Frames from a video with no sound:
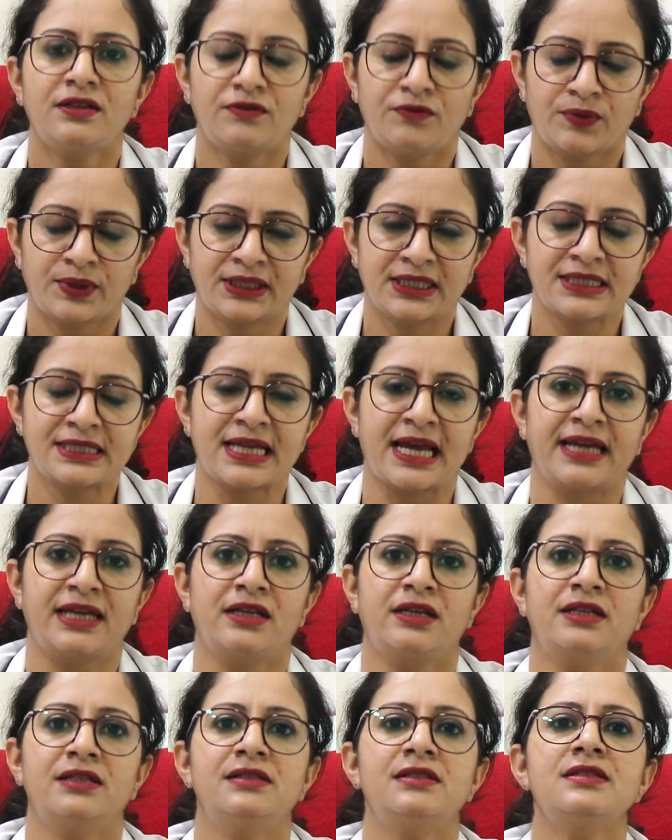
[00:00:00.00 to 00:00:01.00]
with the
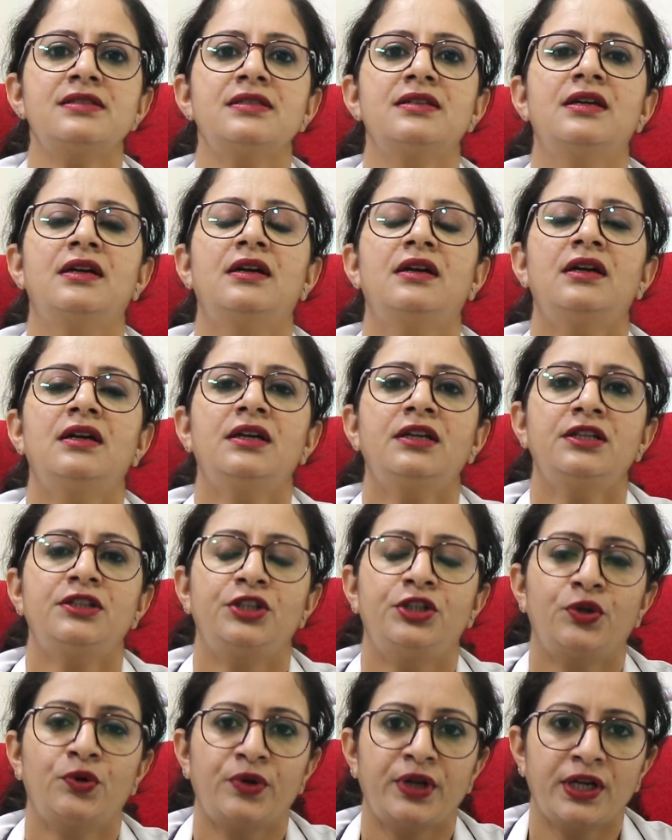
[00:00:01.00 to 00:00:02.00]
cycles
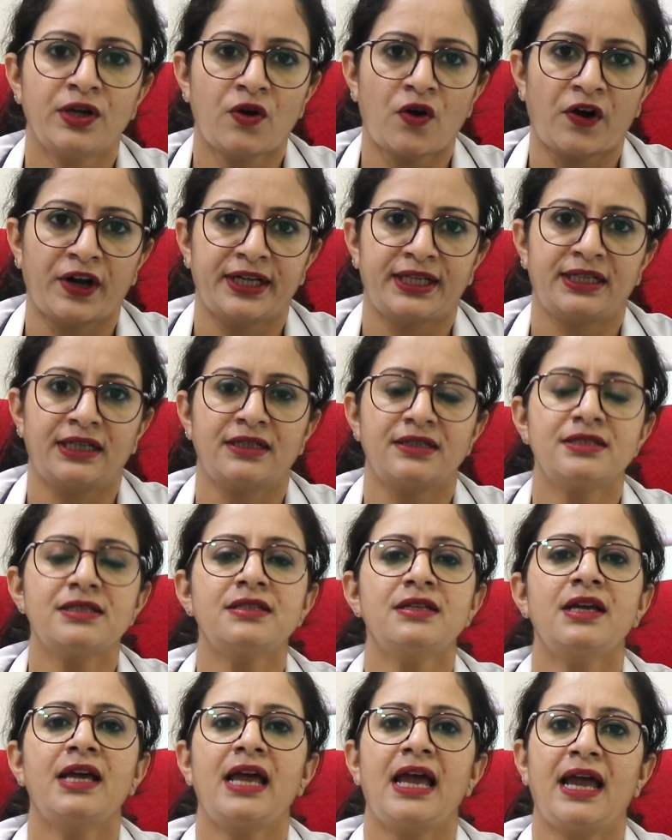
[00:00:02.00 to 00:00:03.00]
during coitus,
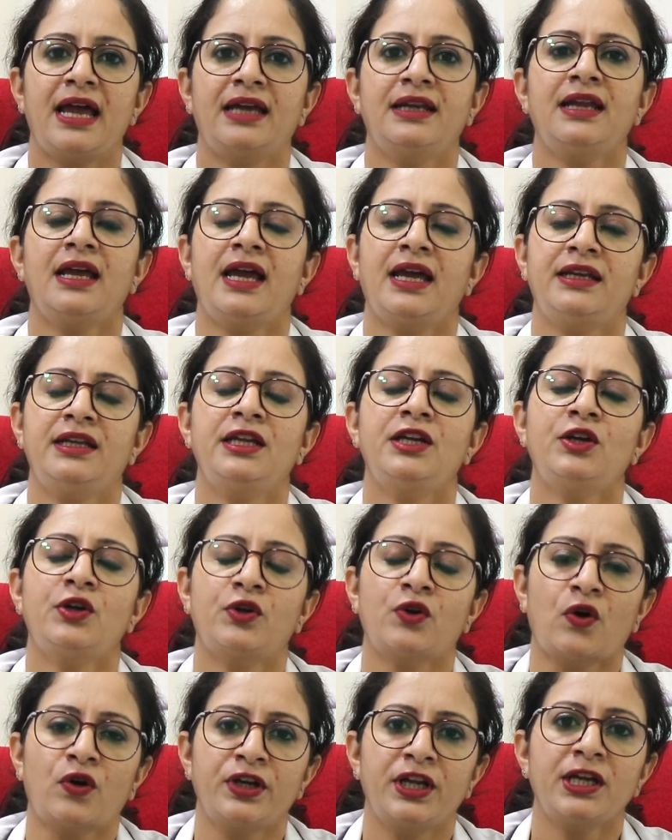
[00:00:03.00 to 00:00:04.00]
and any
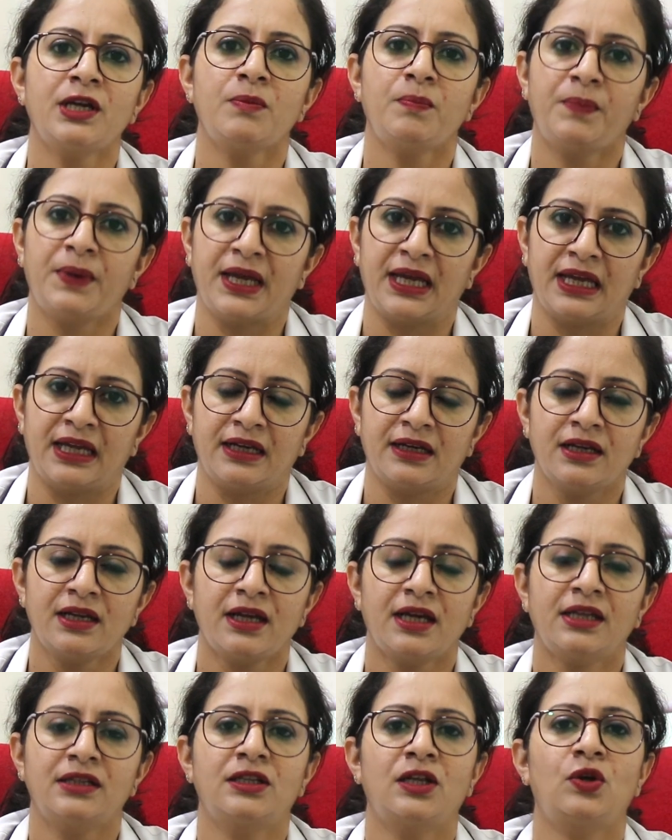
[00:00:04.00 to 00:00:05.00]
chronic pain
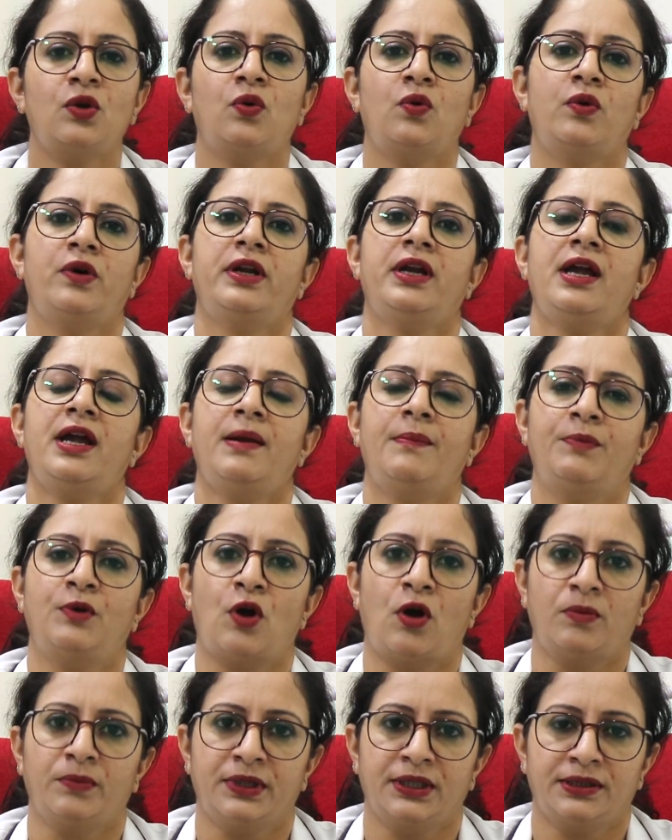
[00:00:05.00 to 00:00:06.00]
in the lower
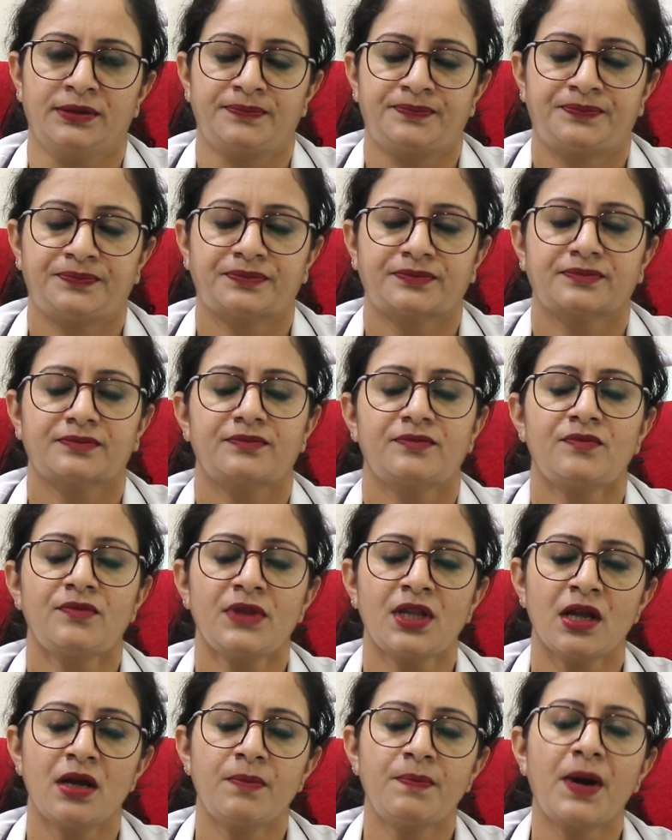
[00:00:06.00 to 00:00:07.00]
abdomen.
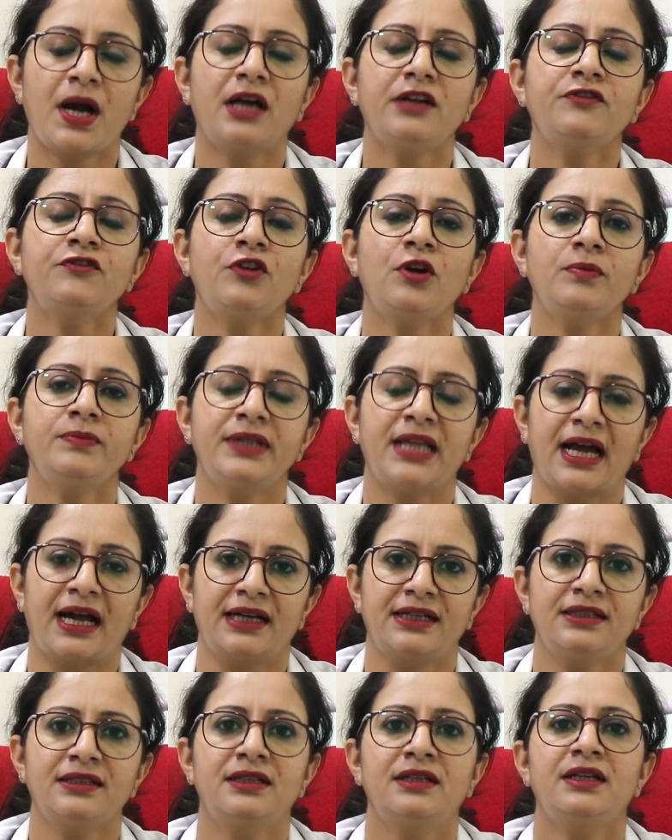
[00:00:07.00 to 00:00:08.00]
Apart from that,
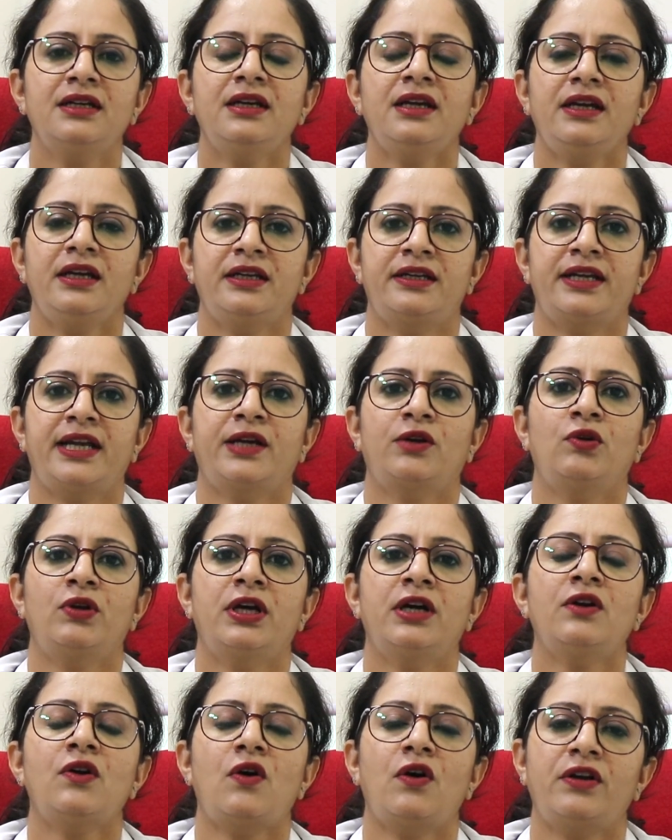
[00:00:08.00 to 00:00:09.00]

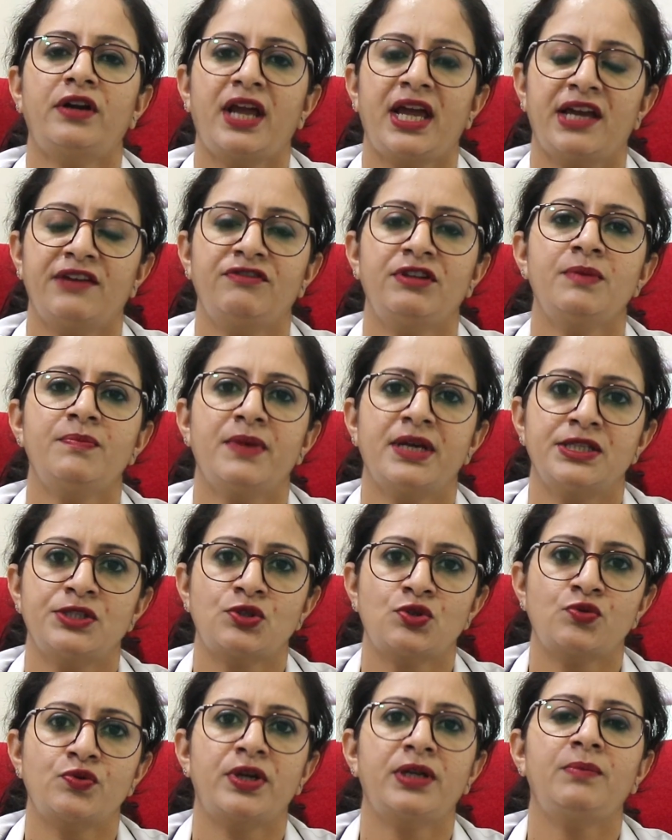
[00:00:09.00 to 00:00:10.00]
irregular or heavy
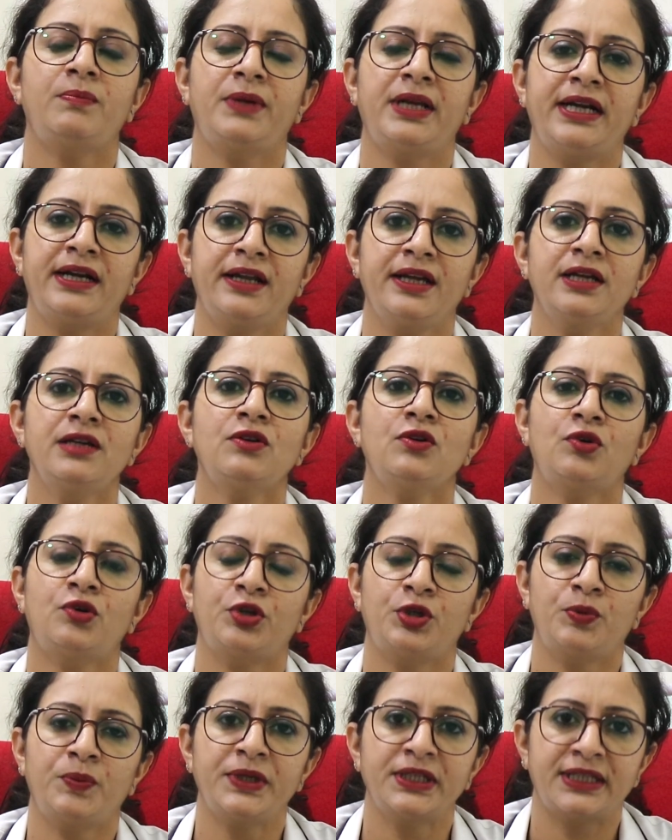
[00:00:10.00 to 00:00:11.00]
menstrual bleeding
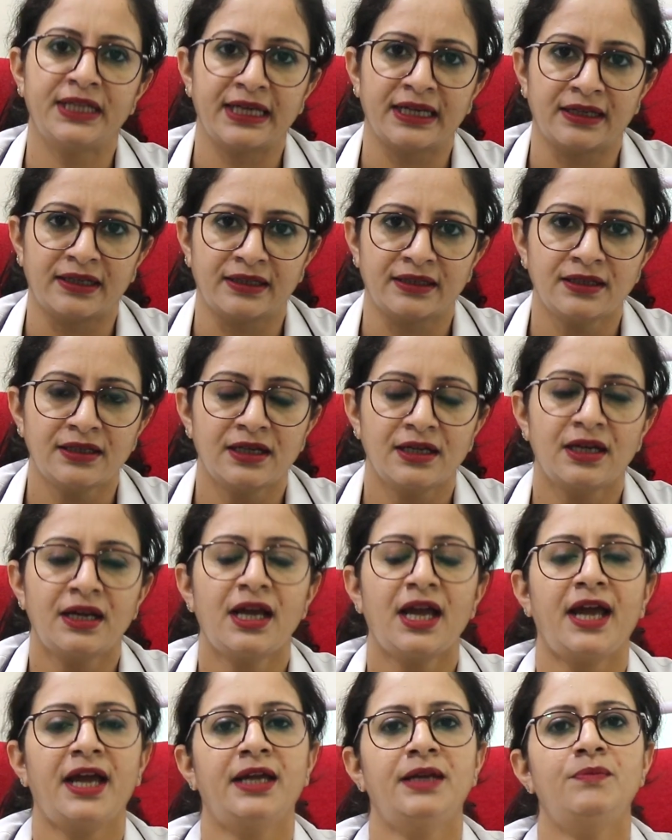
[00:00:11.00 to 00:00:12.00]
could be there,
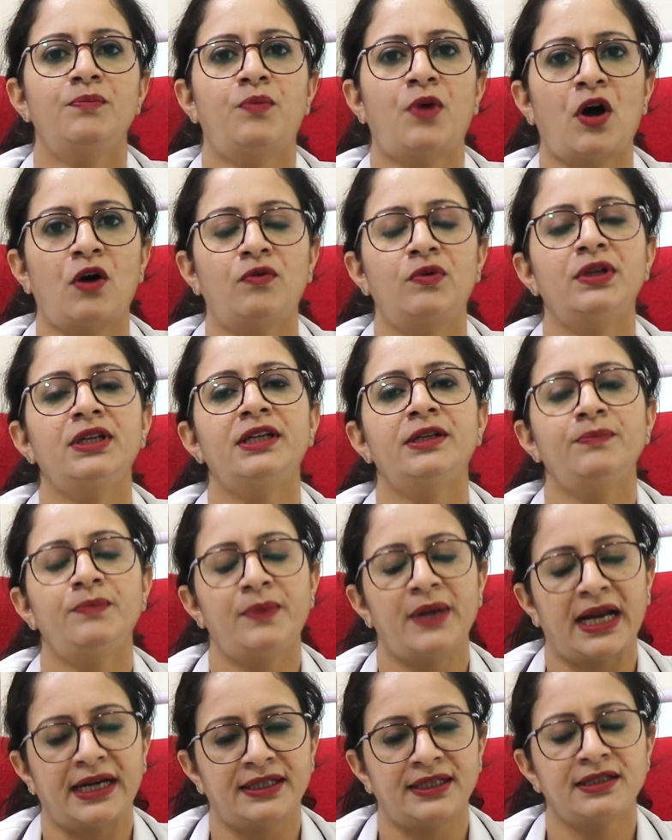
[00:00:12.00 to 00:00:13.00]
and bowel and
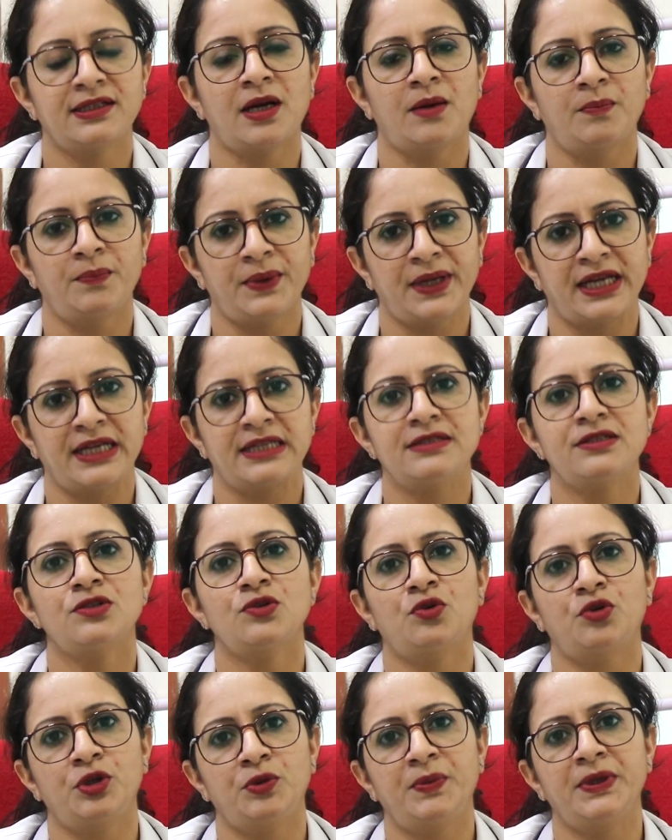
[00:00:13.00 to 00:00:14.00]
bladder complaints
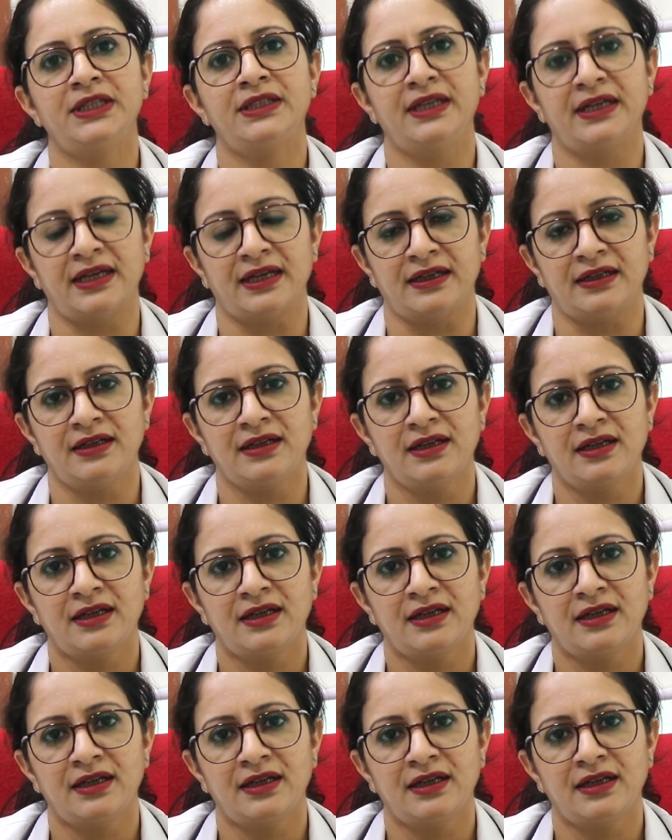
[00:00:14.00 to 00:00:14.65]
could be there,